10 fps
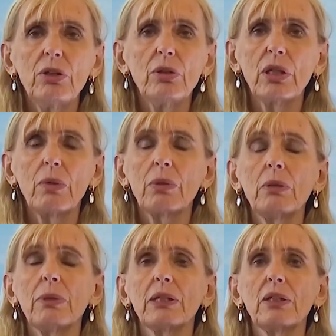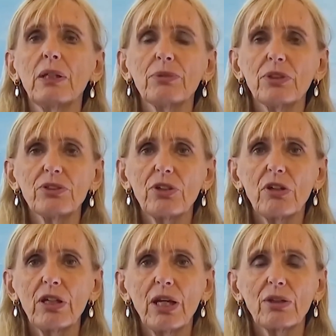you? And I went, Oh my God, I'm so
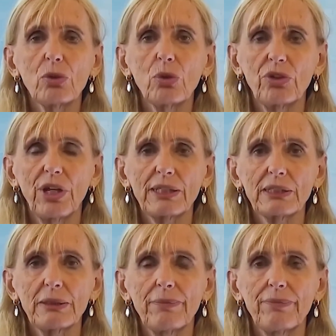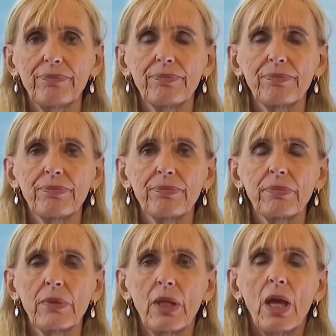sorry I called taxi.
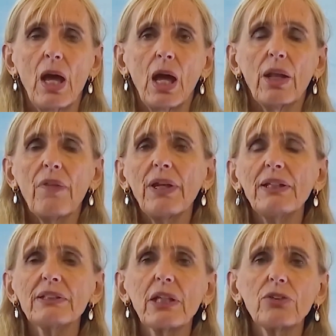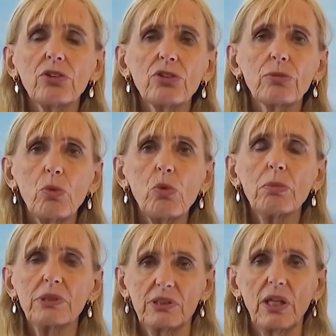Now that is such a small
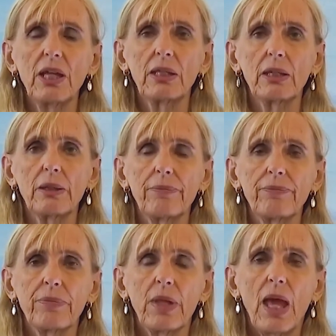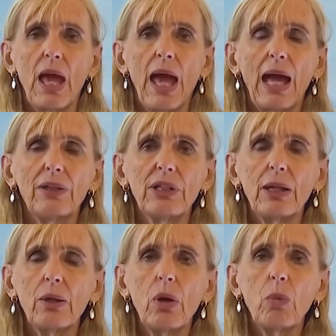mistake. And
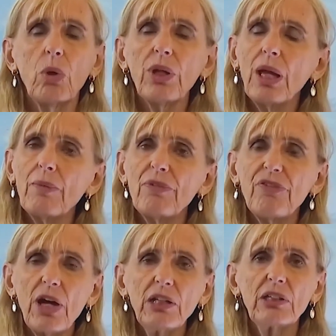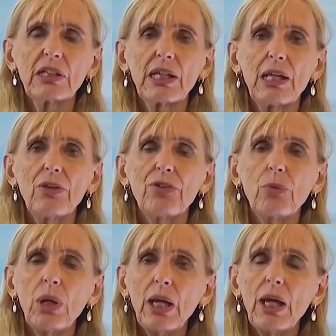yet, what I'm finding is that
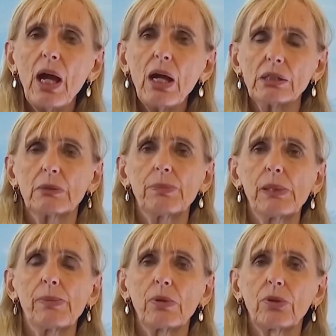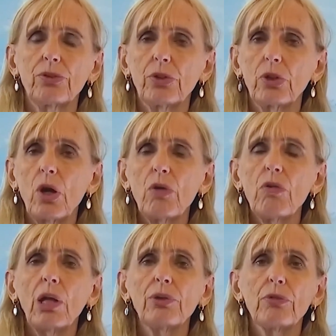when I ask people to go
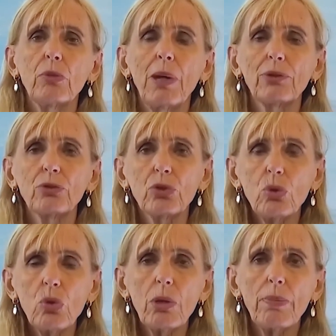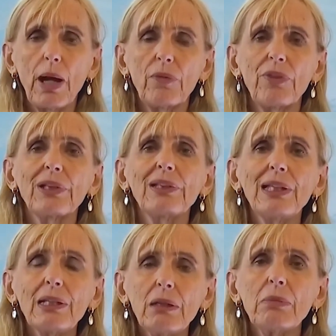around the room and talk about the
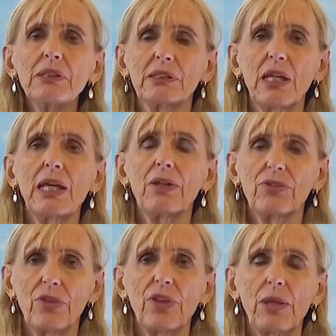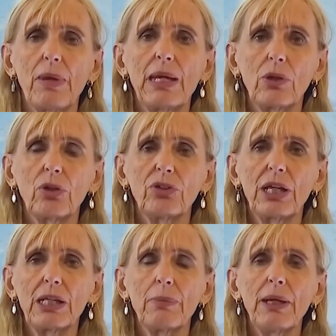little mistakes that they're made on a
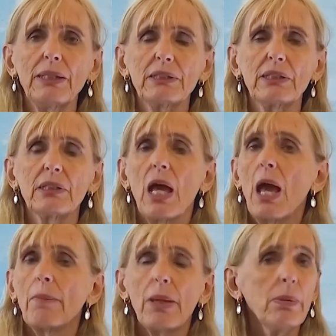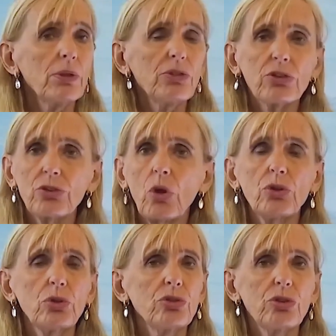daily basis, people are just
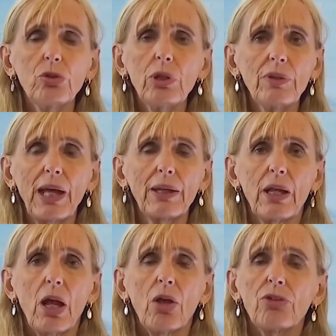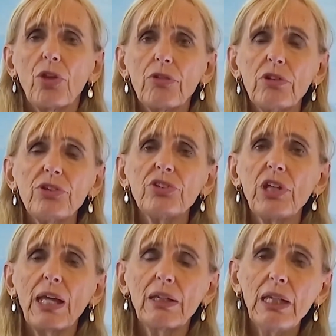not used to doing that. So there is a
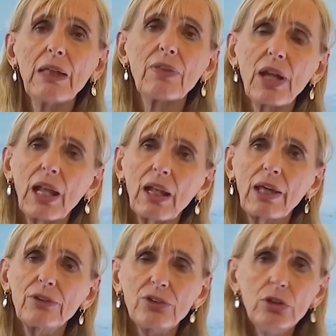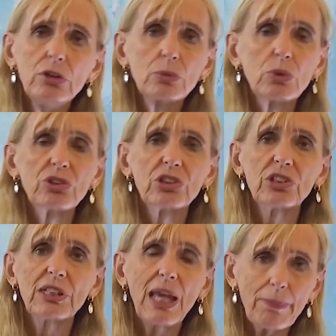technique that I like to use, which is
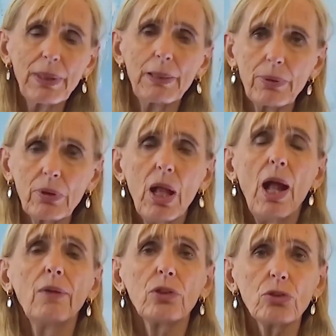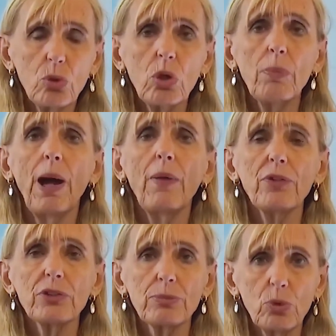to get people to talk about
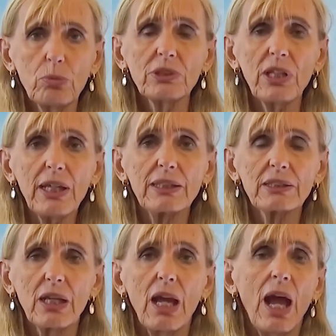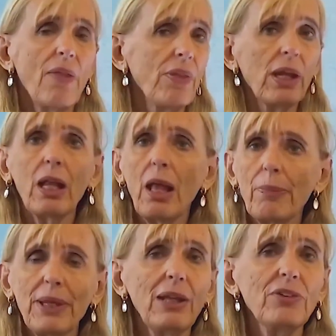the small mistakes. And then I'll
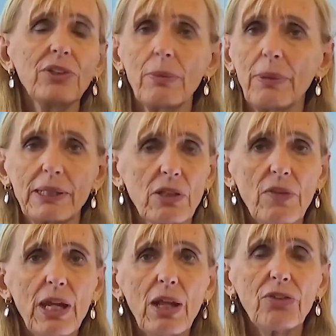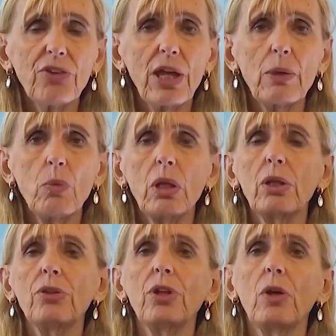up the ante a bit. So then I'll say,
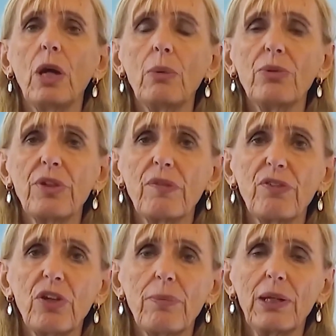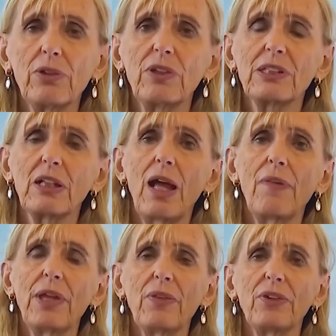well, you know, I was giving feedback to this
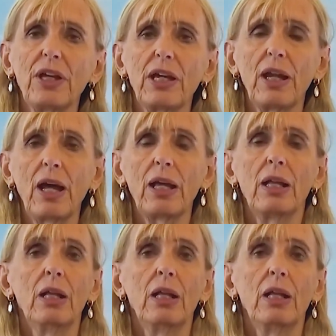client the other day and I